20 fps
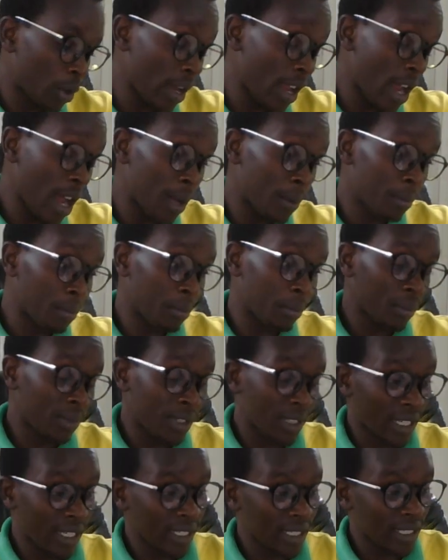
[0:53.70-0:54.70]
why I'm
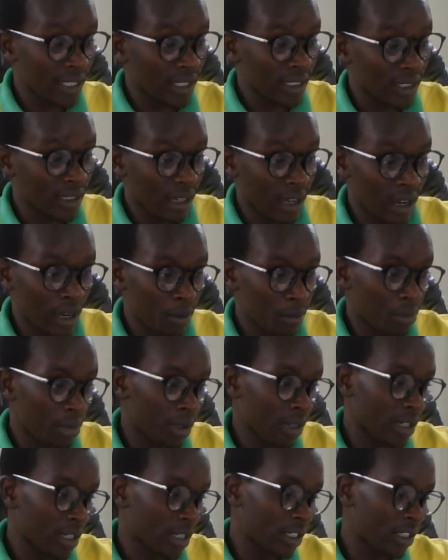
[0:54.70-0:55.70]
saying it is a
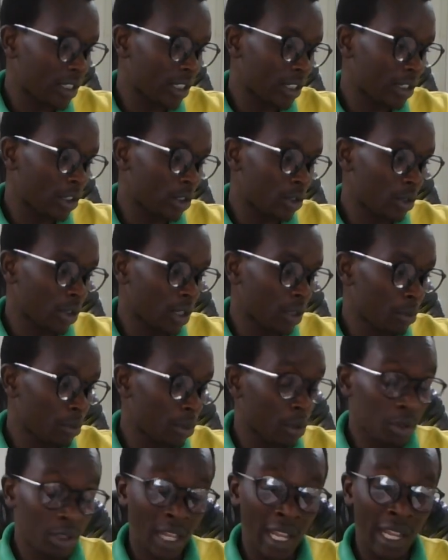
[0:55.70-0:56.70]
hyper realistic drawing,
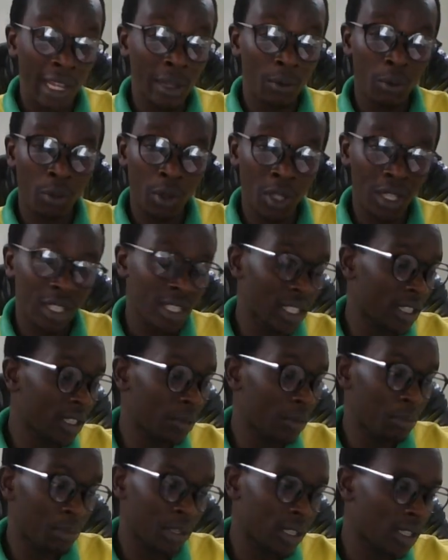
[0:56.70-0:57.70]
because I want to take
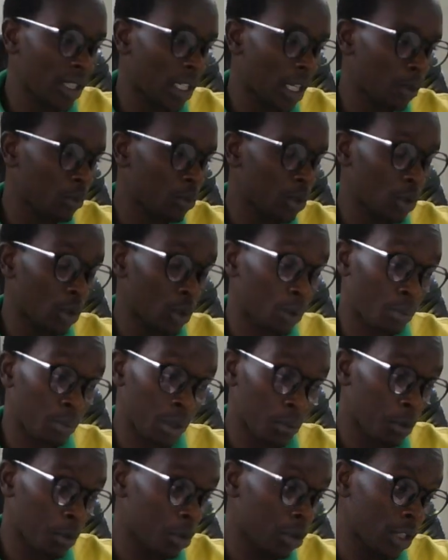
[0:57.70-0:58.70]
the best time to
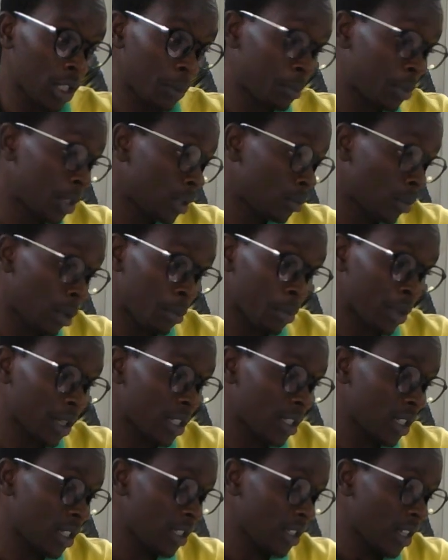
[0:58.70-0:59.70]
be able to depict my
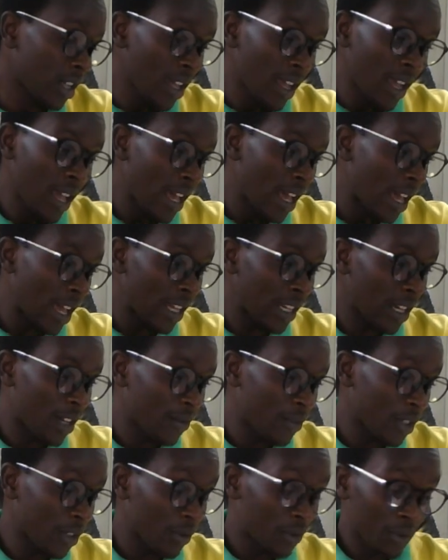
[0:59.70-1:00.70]
president. I
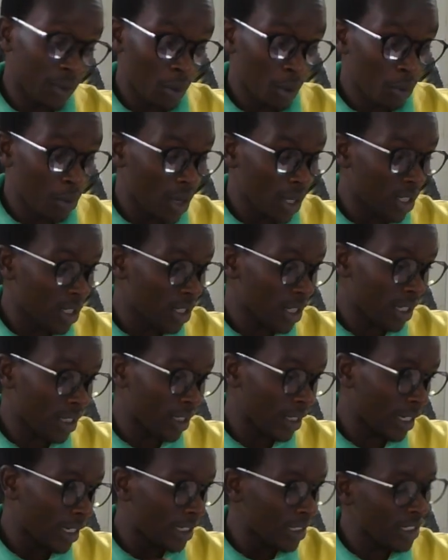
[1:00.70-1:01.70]
love him so much,
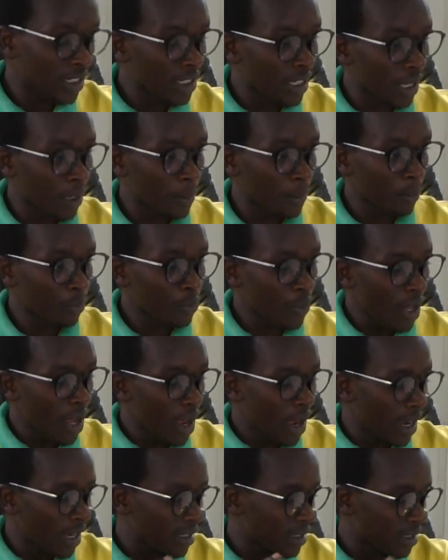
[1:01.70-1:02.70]
and anytime
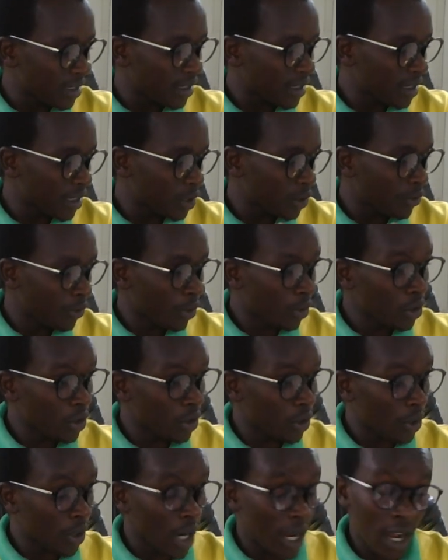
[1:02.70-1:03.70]
I see this
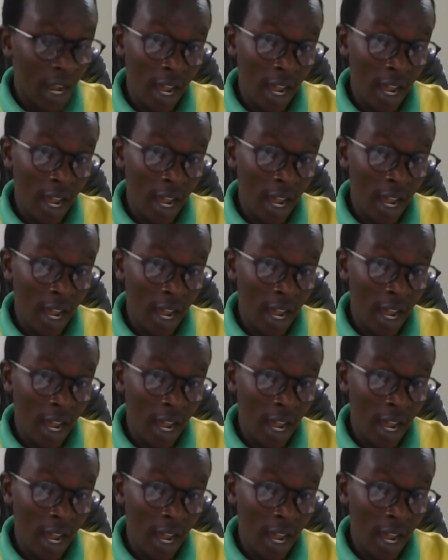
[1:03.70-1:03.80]
photo,